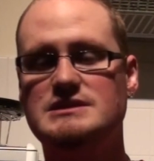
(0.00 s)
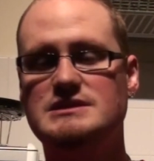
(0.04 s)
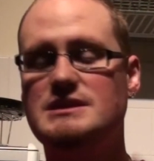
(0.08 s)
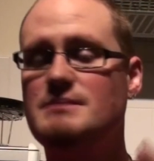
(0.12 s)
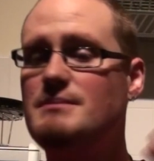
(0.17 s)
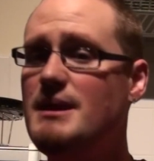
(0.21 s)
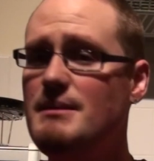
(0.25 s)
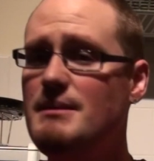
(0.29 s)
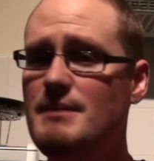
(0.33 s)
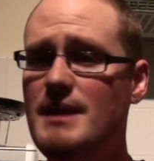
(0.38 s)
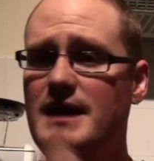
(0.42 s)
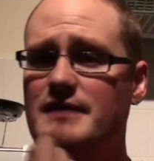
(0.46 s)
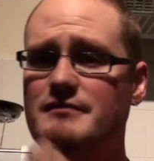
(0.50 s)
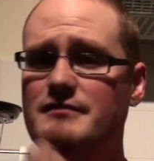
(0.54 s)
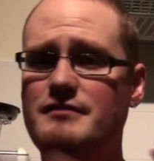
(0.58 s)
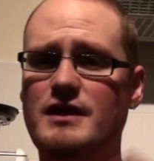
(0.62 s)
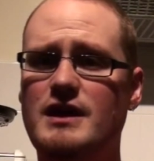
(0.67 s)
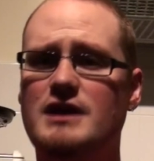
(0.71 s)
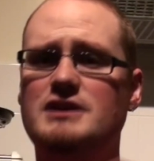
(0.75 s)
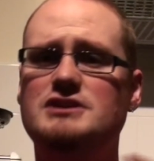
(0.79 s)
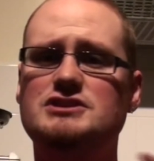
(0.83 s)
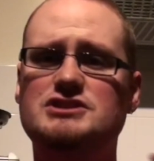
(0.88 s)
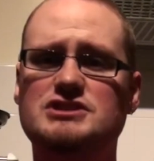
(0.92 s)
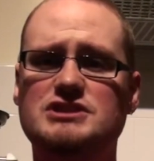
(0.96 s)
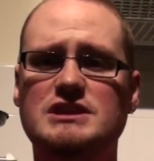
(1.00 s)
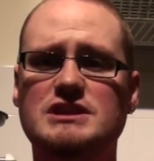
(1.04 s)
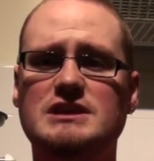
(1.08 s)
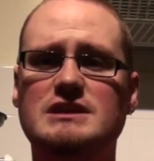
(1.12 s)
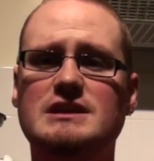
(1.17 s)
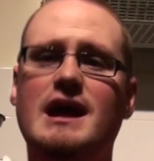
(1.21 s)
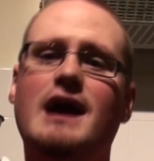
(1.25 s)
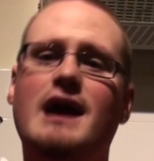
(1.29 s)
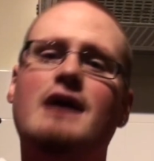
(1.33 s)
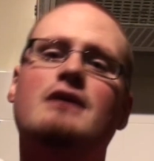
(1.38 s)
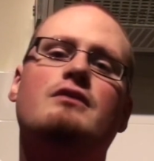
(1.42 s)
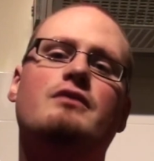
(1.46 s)
And maybe I've got a scene,
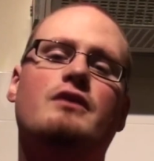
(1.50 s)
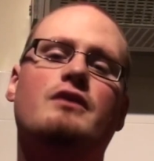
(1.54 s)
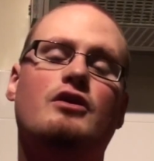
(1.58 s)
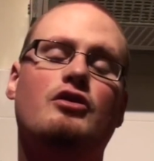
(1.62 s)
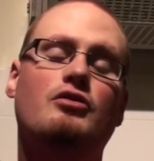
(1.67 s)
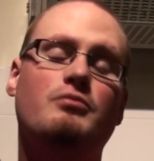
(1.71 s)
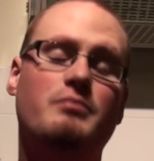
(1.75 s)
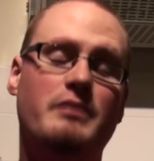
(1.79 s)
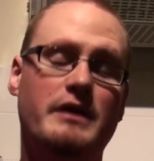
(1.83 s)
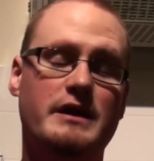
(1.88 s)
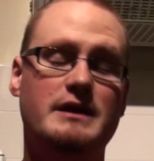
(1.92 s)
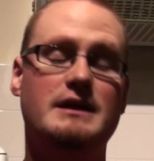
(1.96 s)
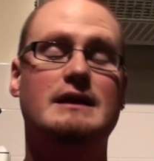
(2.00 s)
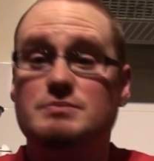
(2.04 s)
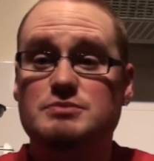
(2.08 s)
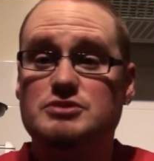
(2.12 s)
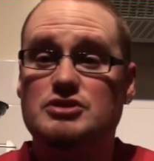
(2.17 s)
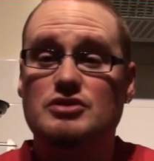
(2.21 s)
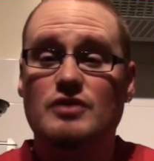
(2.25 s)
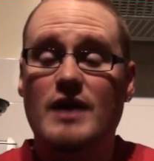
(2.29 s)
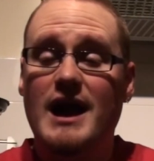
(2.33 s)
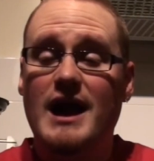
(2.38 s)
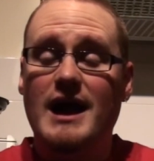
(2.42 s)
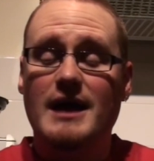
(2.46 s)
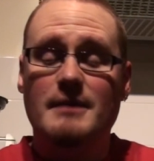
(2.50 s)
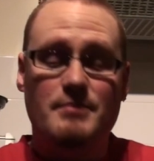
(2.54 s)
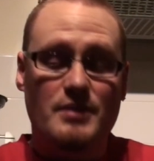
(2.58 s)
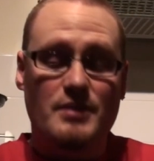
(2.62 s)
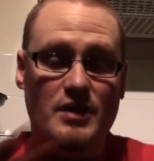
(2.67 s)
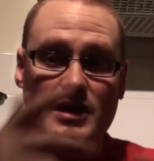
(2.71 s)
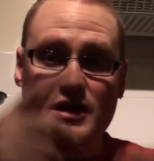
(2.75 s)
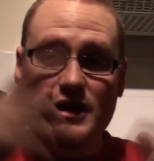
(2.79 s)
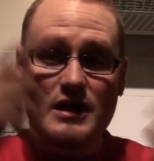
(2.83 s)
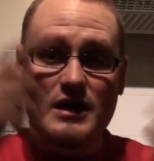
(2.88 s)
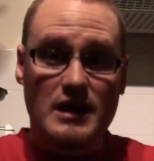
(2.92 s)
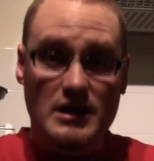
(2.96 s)
I don't know, but subscribe,
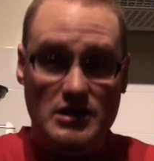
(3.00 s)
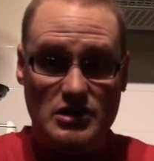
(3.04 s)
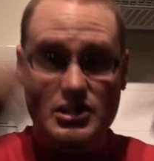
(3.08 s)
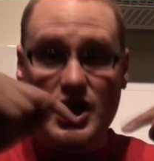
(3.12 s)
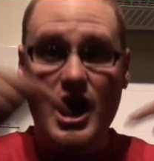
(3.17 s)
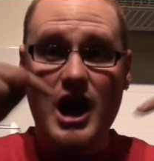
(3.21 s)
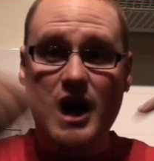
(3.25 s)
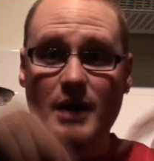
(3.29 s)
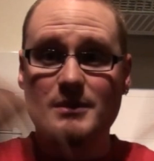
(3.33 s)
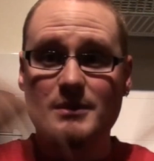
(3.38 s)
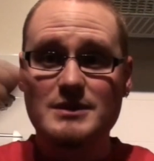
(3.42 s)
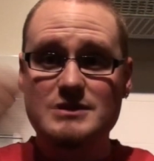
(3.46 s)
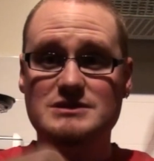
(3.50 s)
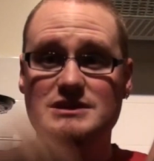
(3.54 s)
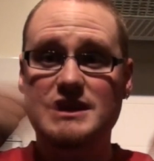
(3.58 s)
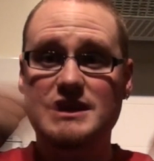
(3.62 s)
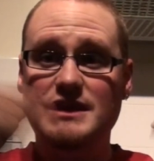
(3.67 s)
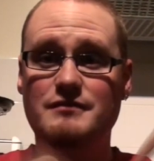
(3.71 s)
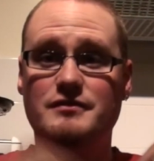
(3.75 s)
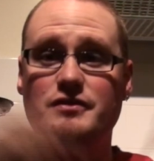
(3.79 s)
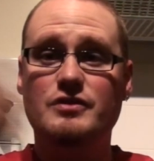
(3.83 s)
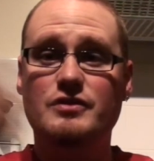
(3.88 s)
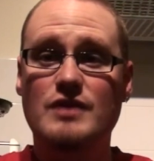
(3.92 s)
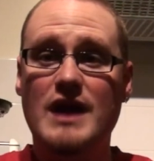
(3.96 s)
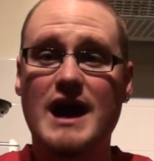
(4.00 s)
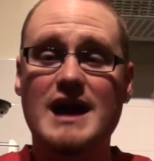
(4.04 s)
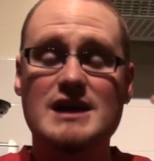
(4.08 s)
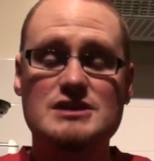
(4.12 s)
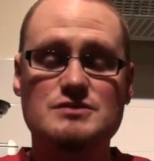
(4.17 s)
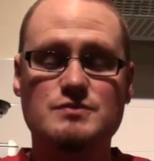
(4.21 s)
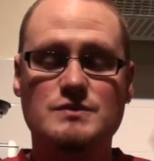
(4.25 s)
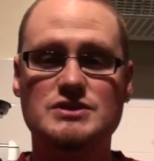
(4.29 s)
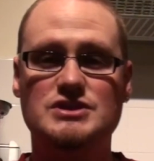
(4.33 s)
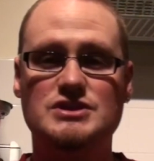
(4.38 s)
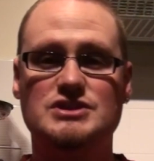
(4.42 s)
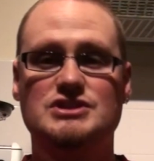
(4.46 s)
comment if you guys
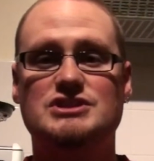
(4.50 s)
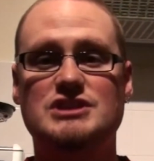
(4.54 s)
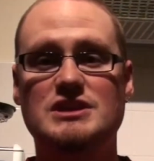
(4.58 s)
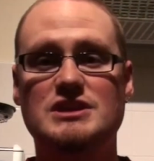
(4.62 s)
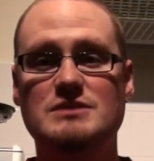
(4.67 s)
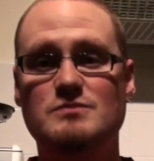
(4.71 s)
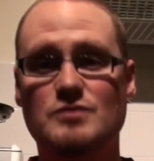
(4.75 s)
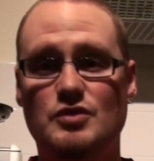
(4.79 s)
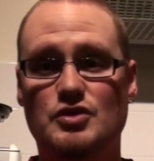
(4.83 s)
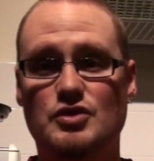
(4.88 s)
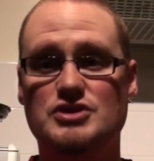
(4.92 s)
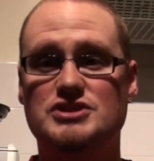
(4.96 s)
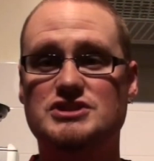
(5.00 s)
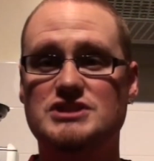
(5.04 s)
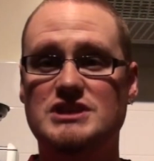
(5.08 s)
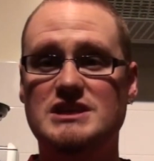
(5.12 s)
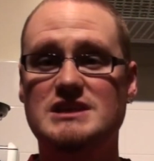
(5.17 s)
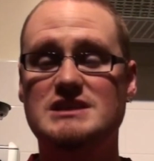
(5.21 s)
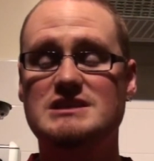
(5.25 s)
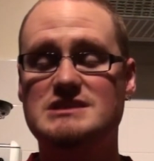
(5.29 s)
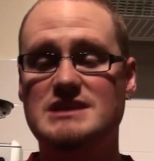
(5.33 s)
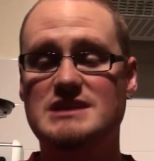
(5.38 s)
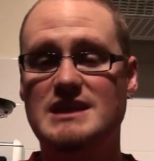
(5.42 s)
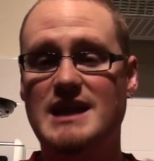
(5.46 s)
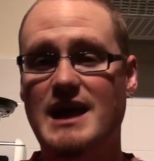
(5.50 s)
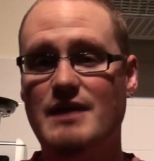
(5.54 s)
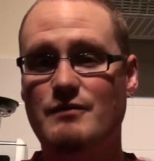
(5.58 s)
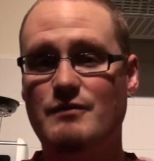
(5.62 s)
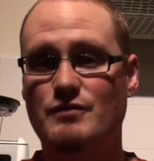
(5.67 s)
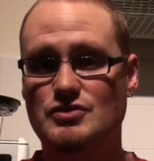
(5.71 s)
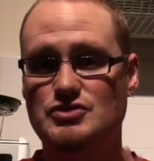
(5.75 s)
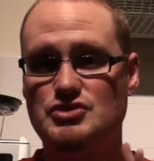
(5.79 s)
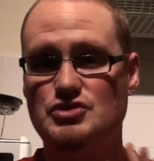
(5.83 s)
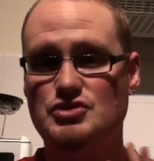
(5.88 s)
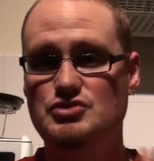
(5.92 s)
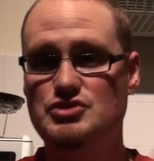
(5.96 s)
want to see more scenes and I
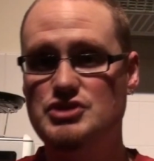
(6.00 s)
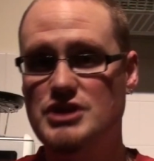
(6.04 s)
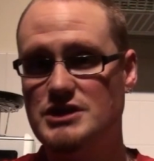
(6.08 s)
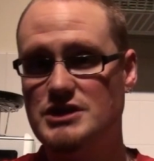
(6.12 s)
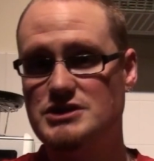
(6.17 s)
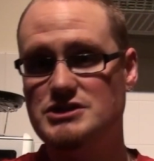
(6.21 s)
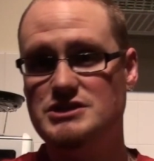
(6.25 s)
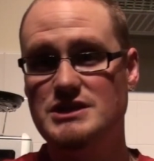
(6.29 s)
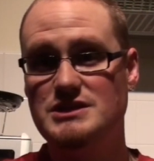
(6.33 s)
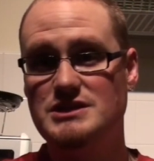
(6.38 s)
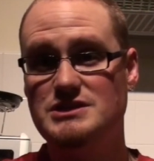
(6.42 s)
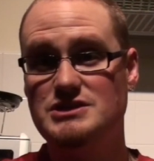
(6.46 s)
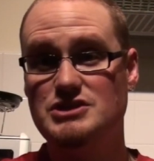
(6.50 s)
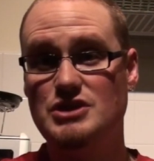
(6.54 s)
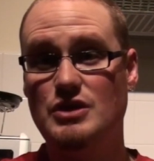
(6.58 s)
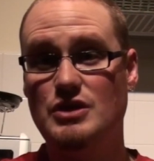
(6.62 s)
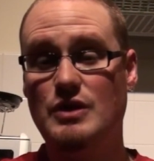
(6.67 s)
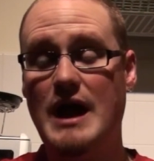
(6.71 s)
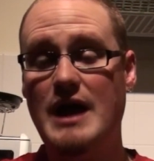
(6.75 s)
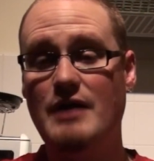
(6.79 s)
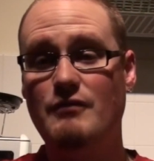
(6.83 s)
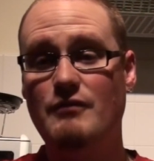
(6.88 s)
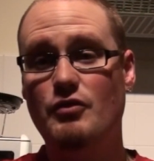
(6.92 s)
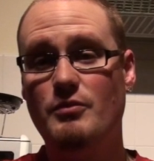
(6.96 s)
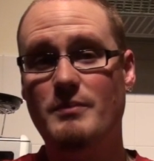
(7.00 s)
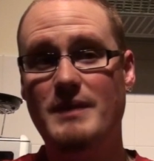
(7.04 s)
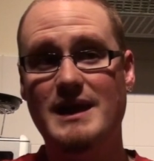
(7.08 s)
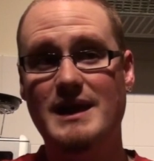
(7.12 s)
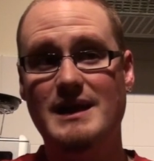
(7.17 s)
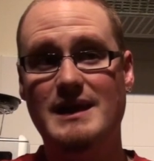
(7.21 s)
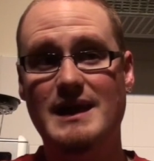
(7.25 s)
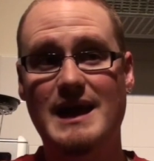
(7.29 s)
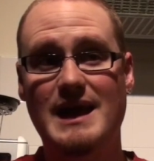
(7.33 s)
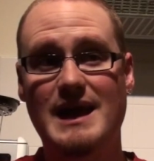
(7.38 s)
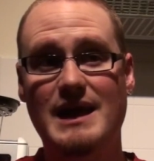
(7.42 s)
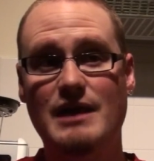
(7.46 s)
want to judge it. So I will
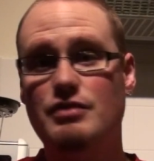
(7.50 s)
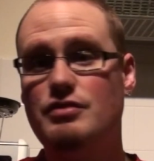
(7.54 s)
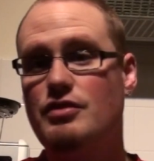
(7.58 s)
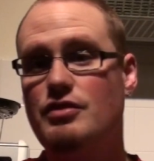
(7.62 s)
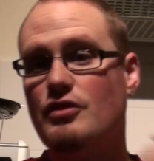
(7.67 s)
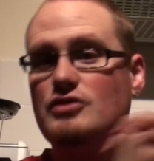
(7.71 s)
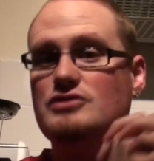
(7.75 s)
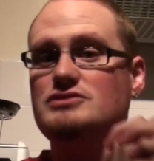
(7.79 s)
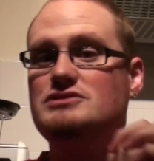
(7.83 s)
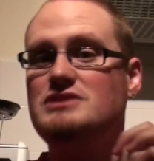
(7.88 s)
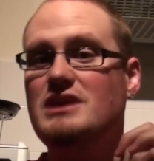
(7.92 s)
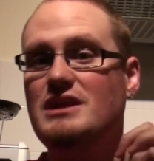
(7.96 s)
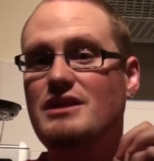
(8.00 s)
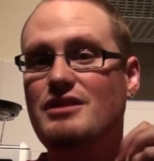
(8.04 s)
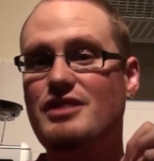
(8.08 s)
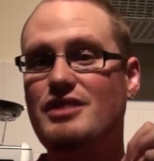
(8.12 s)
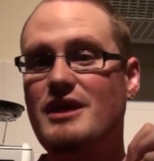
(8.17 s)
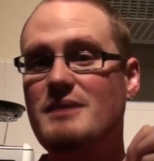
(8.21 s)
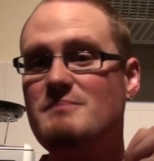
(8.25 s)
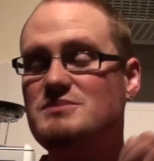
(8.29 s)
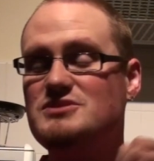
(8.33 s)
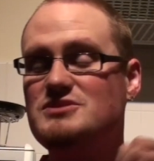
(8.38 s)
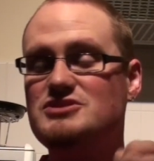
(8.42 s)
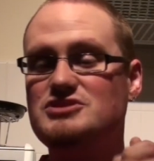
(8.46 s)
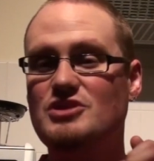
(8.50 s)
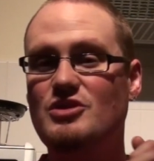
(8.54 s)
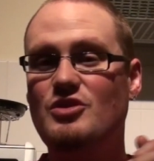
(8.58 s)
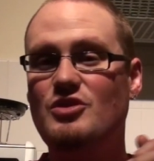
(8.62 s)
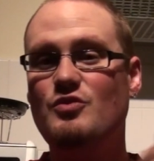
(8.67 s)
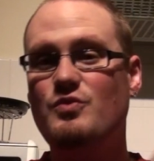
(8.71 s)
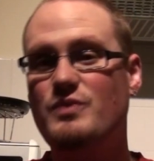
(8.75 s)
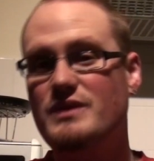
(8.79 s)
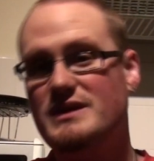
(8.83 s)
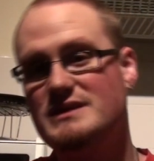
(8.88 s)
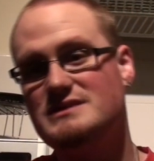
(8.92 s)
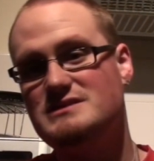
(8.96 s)
make a 13th
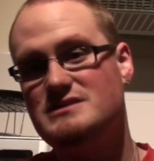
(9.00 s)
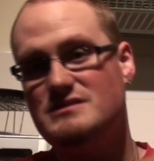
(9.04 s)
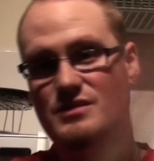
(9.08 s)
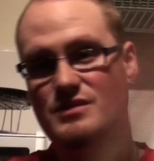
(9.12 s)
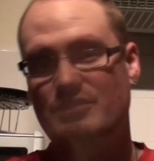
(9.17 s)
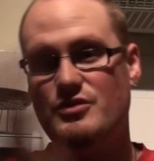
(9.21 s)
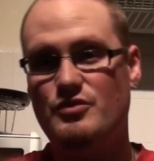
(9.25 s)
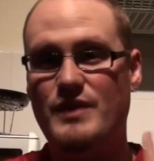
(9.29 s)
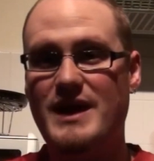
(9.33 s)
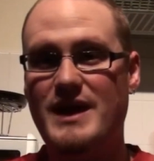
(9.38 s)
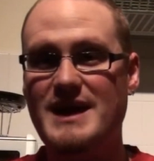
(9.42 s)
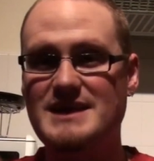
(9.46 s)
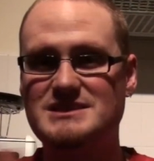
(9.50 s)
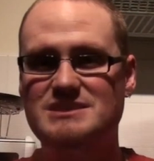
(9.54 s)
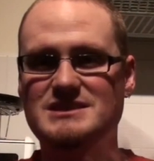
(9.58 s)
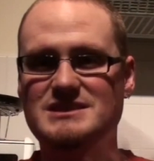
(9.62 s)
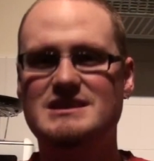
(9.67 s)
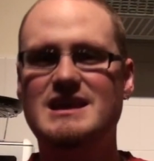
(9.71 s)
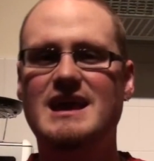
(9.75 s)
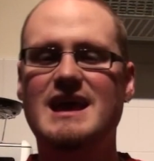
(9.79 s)
episode with the rest.